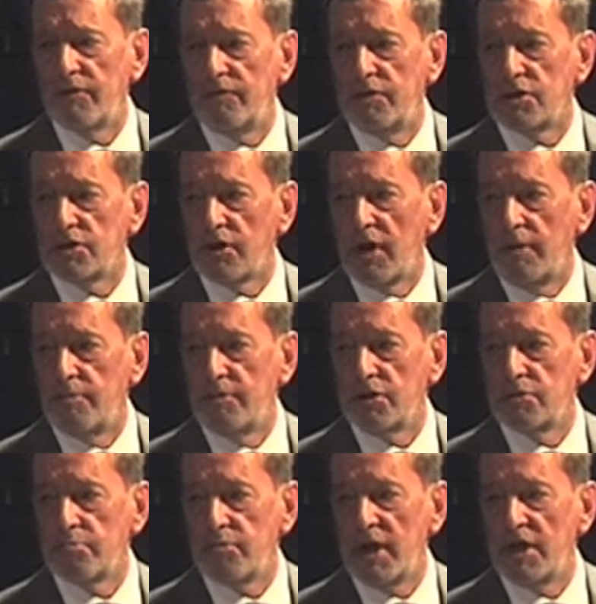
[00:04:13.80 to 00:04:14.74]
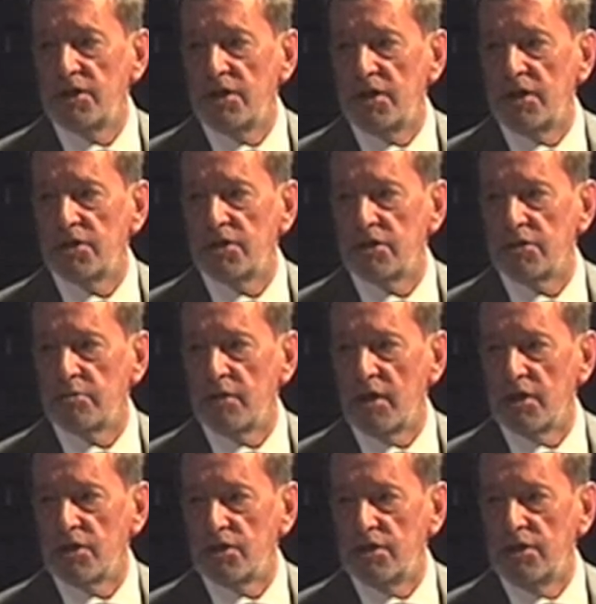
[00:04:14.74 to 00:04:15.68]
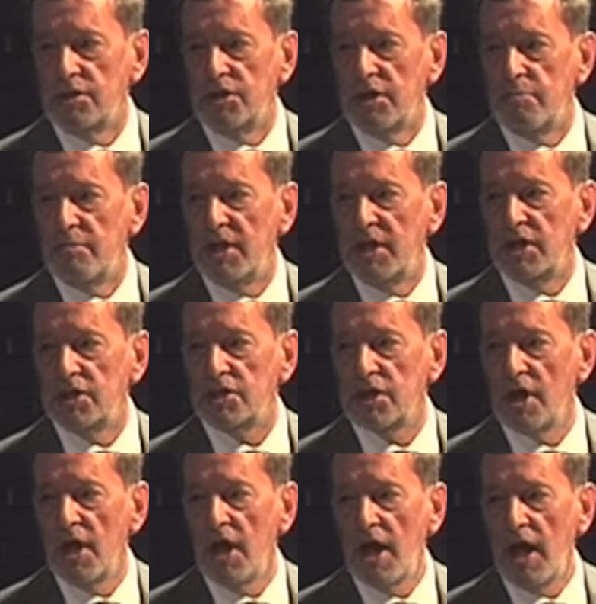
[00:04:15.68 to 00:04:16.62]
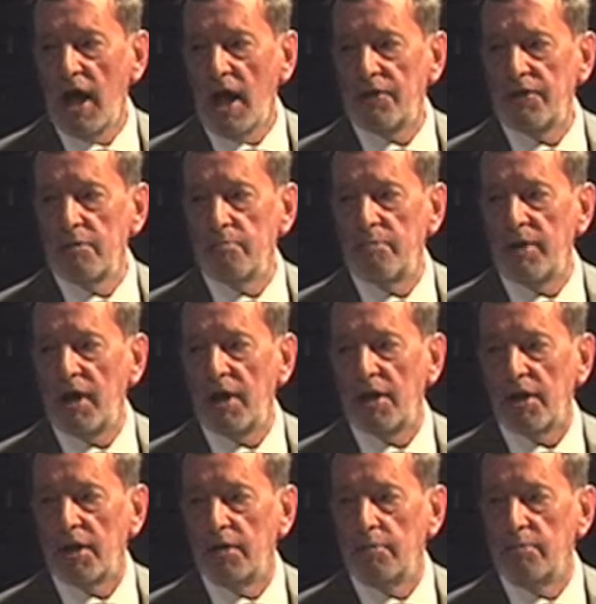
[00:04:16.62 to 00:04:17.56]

have described as prejudice has diminished. I think partly